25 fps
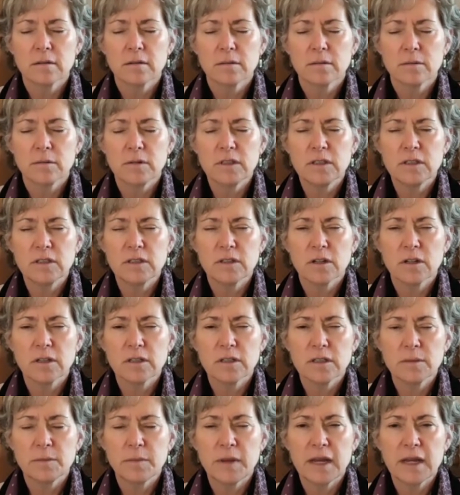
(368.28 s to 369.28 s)
we start
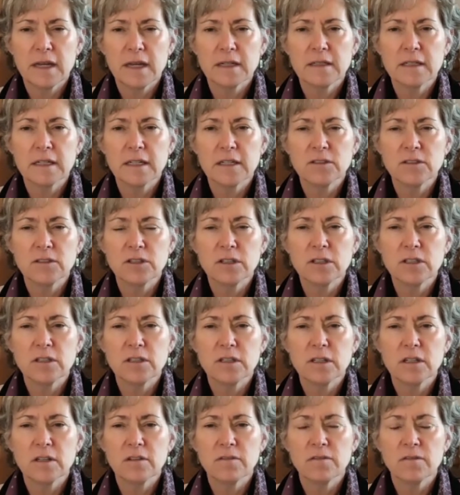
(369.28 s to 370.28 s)
to pay attention
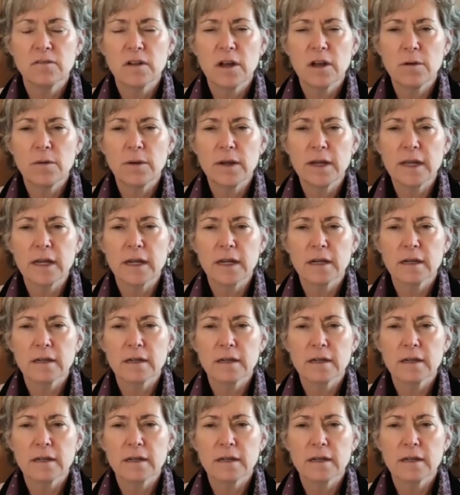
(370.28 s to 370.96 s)
to the flowing.